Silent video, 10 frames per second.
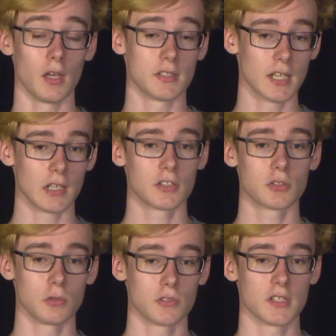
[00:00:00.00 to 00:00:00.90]
tailored
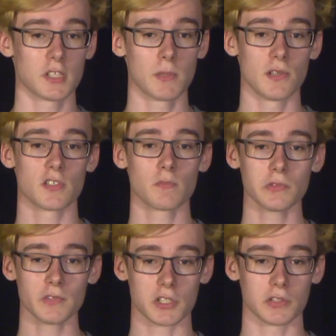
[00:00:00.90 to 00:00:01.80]
towards the experience of
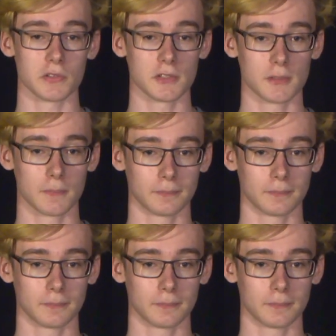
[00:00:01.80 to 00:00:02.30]
professionals.